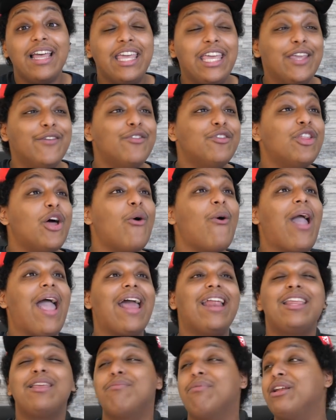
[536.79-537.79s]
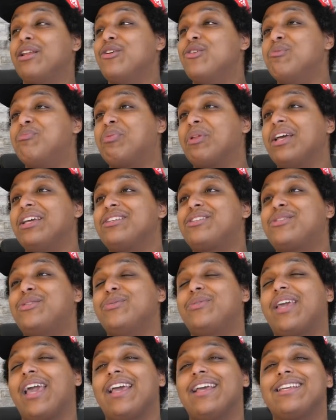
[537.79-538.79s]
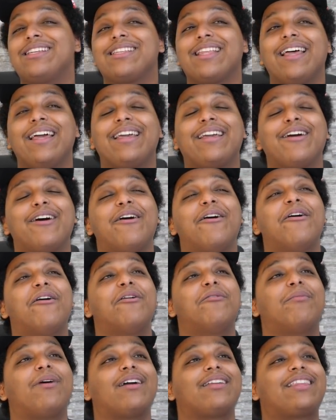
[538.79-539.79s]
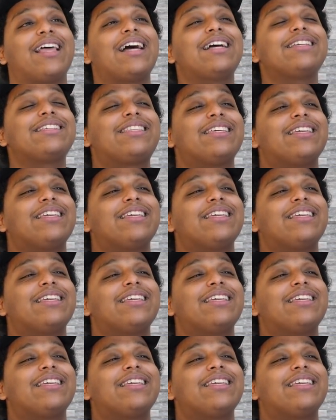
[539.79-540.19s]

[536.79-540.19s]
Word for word: Even though anybody who plays 2K is like, oh my, that is